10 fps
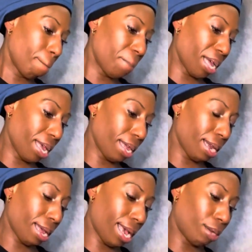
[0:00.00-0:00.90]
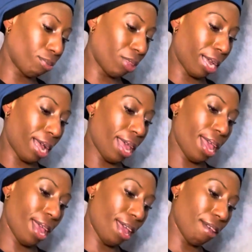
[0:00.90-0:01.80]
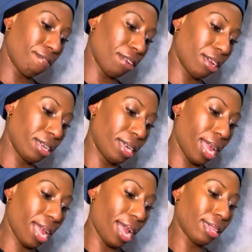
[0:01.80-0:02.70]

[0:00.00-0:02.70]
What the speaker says: But I don't think I have a day.